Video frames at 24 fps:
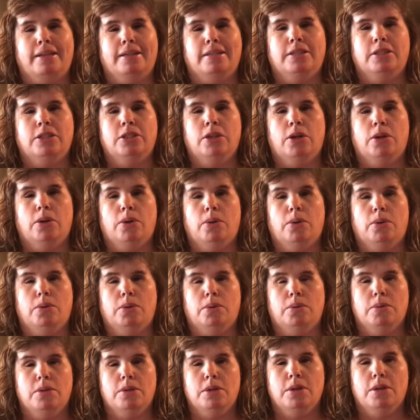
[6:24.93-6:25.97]
So
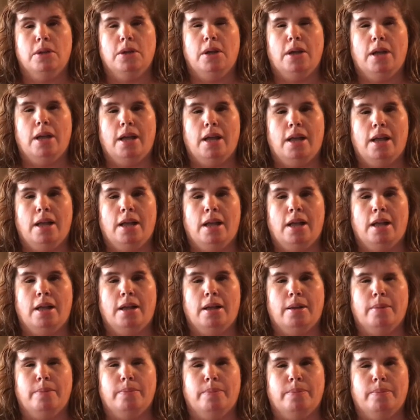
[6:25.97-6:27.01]

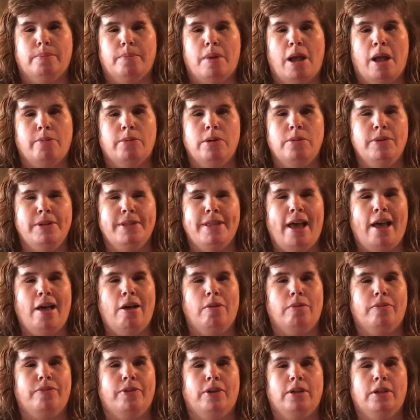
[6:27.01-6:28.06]
I went
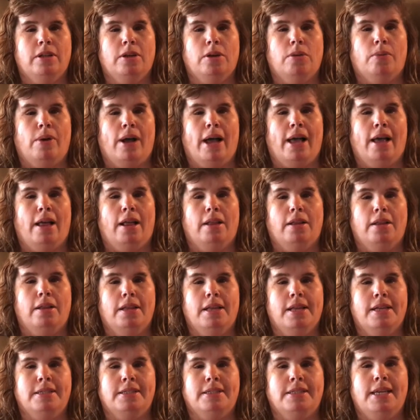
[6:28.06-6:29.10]
without for a little while
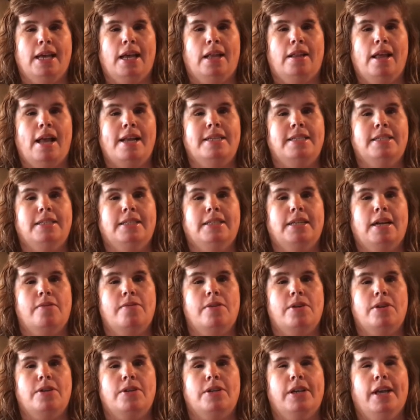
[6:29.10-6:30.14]
until I
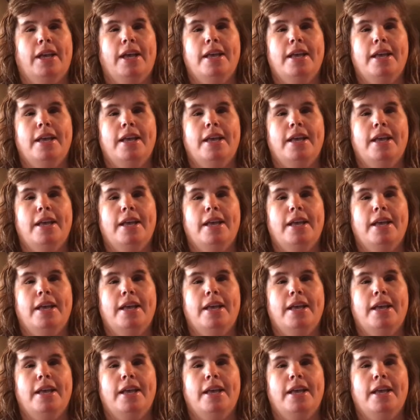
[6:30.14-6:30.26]
discovered